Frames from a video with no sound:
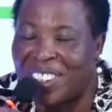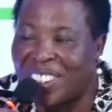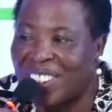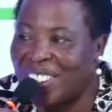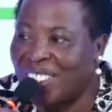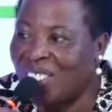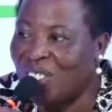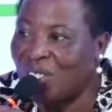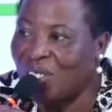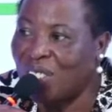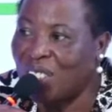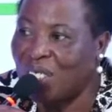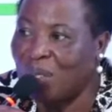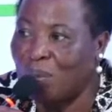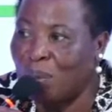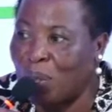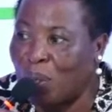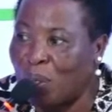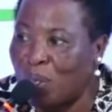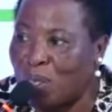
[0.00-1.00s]
it shouldn't
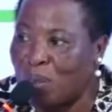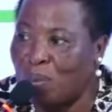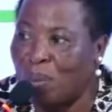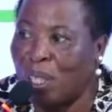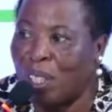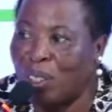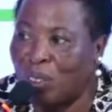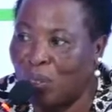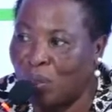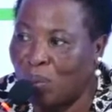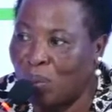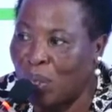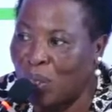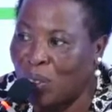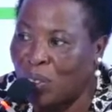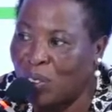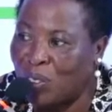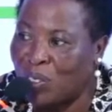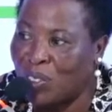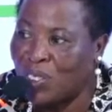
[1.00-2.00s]
bounce back to
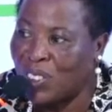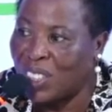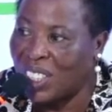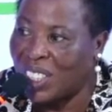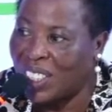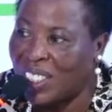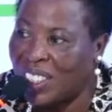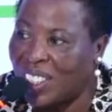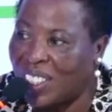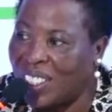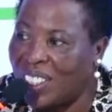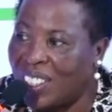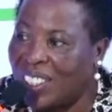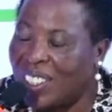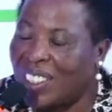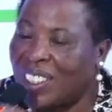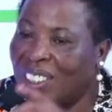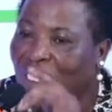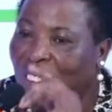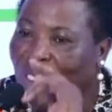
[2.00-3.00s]
Bank of Uganda.
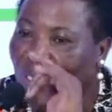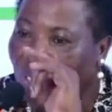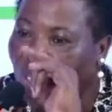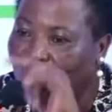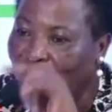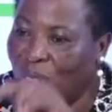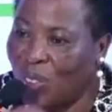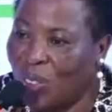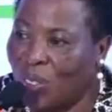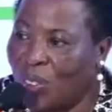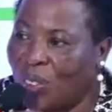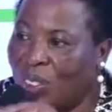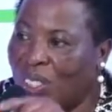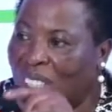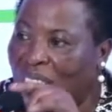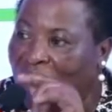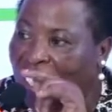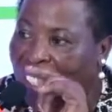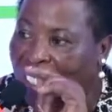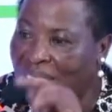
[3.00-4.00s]
It should go on
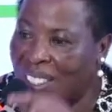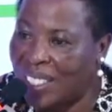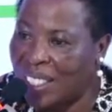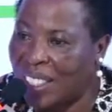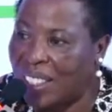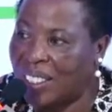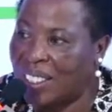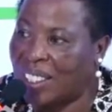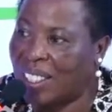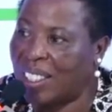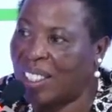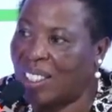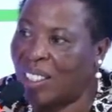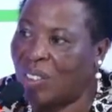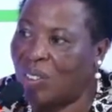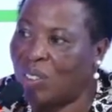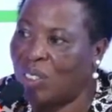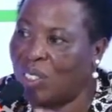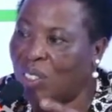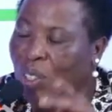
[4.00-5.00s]
the exact
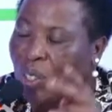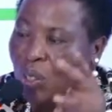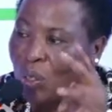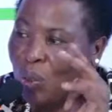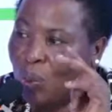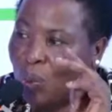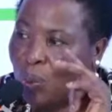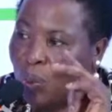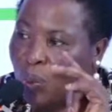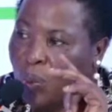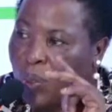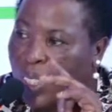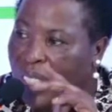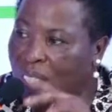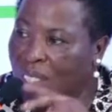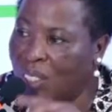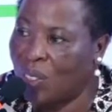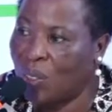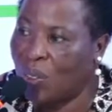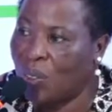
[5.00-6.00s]
account which
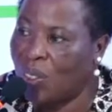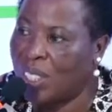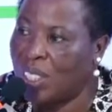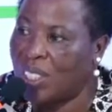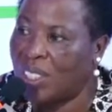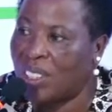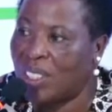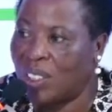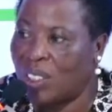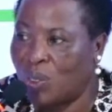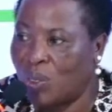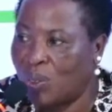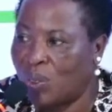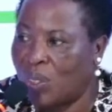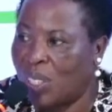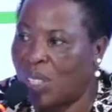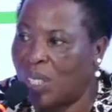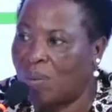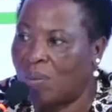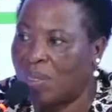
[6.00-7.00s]
is holding the 2
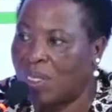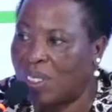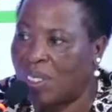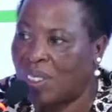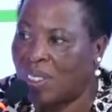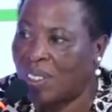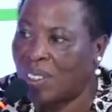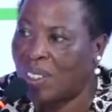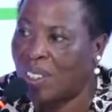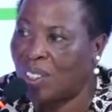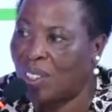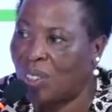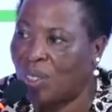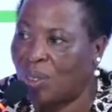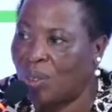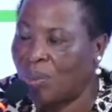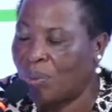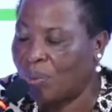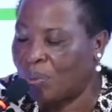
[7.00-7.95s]
names. Thank you.